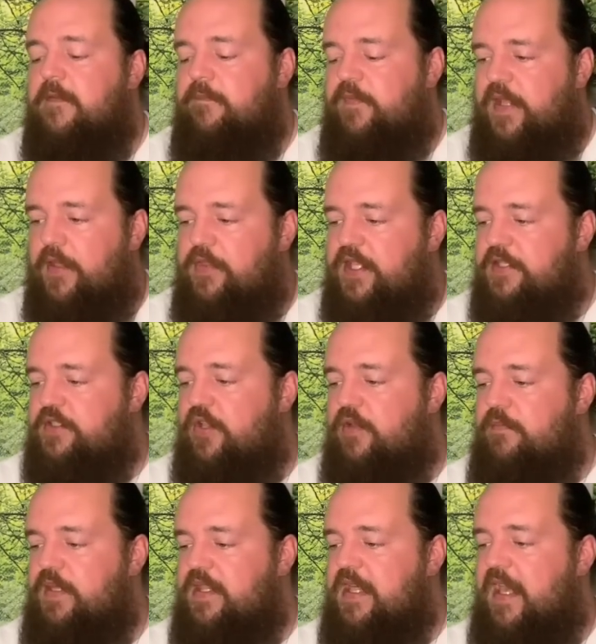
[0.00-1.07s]
Now, this could
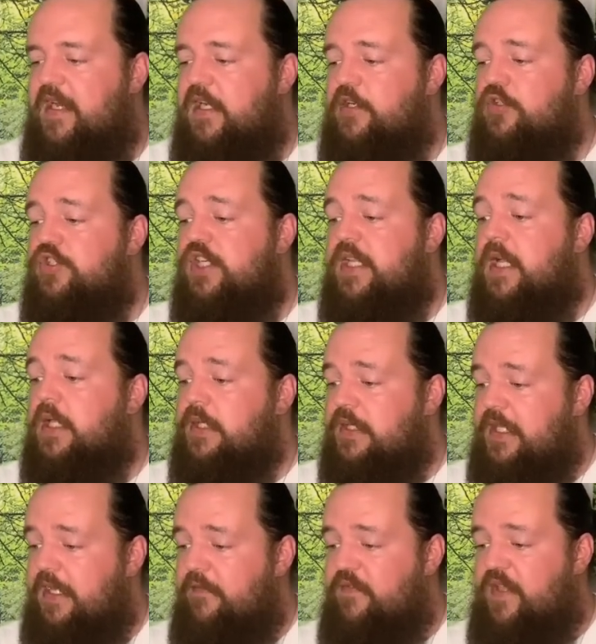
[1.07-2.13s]
be that energy
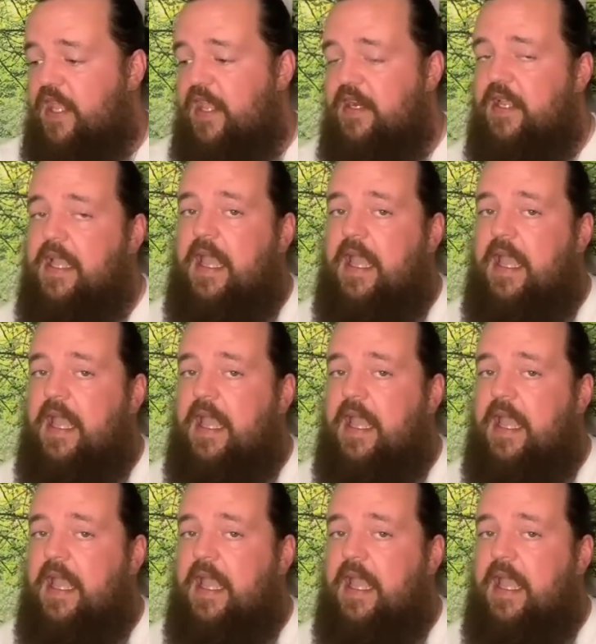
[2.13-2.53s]
alleviating.